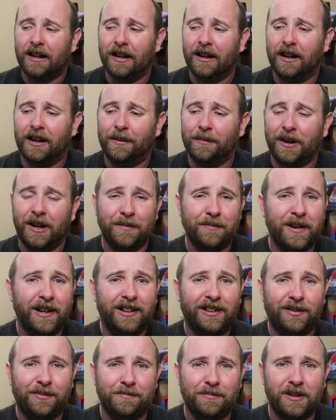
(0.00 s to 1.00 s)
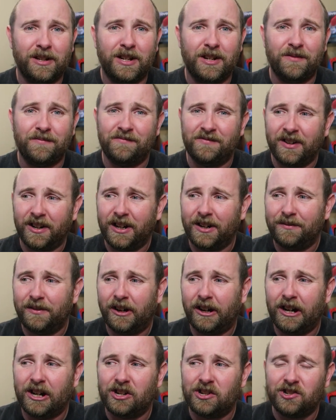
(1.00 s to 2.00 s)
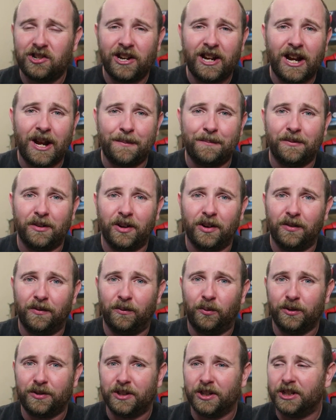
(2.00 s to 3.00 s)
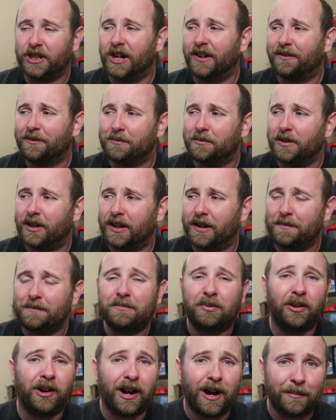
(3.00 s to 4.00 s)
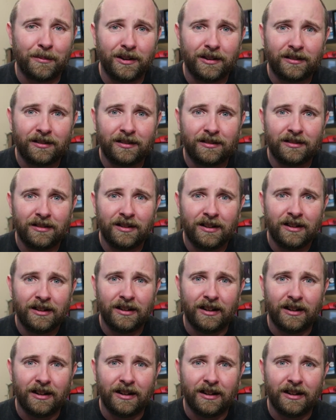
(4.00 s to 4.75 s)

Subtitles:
And it makes me very, very ashamed of what the government promised